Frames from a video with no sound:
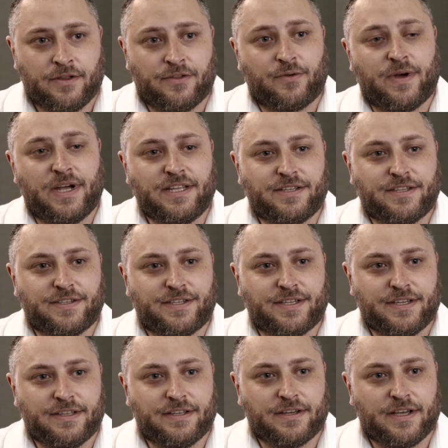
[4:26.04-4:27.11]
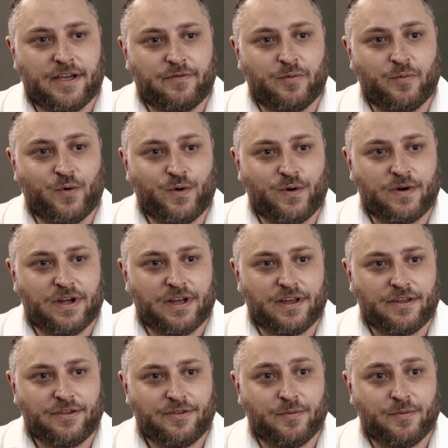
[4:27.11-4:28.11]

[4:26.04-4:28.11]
It's great to see that Covermore are